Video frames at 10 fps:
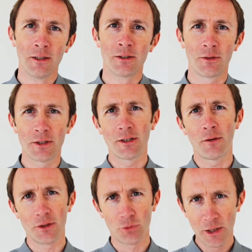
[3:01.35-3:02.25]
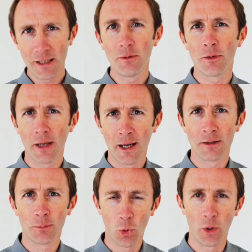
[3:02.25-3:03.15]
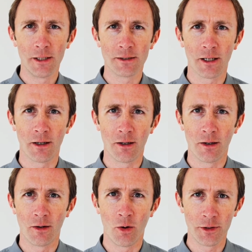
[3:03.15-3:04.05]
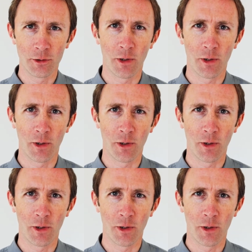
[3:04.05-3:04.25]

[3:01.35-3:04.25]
So this stuff is really there deployed on the